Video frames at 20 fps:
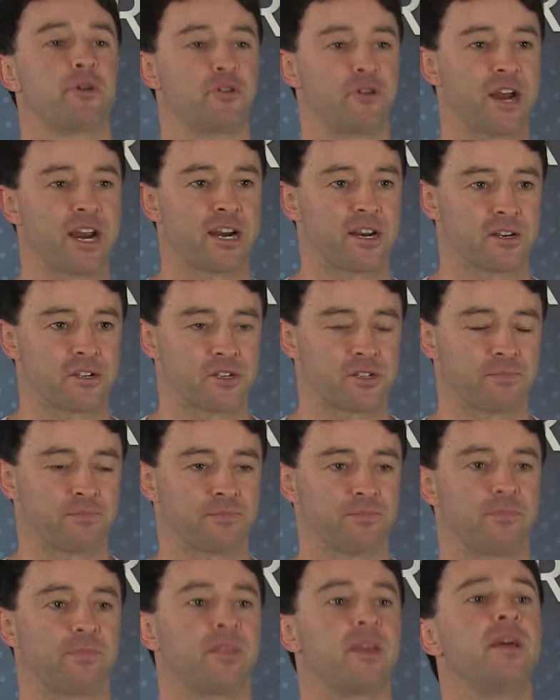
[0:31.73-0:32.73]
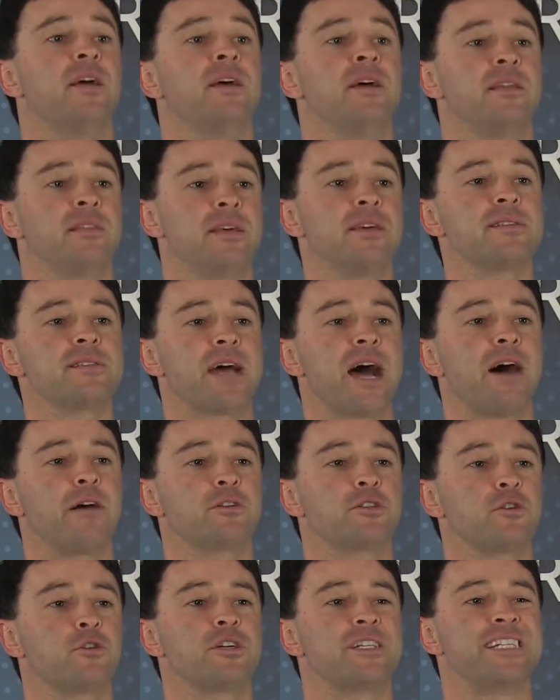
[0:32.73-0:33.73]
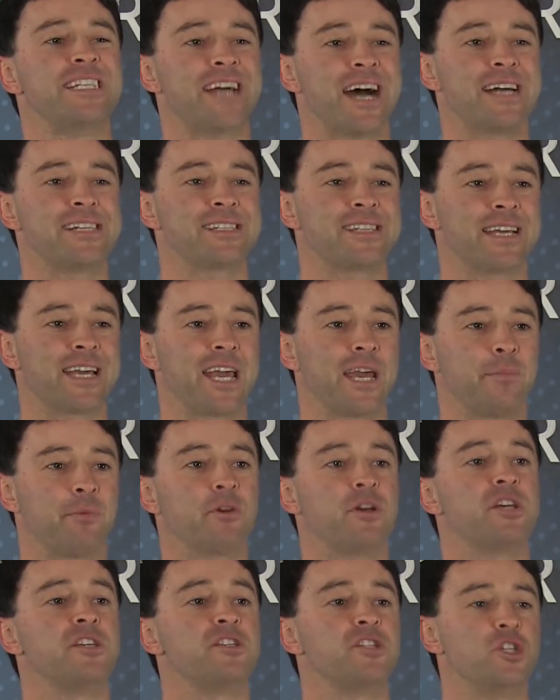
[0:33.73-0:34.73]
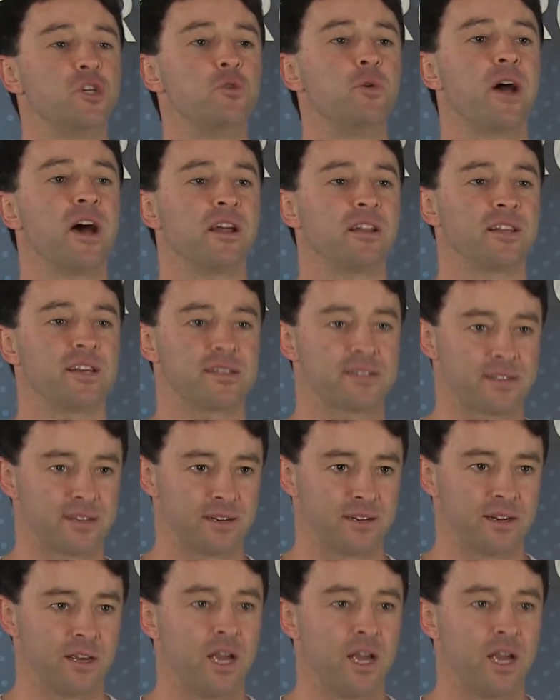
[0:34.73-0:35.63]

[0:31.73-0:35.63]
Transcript: drainage. This outdoor de-icing cable is UL listed,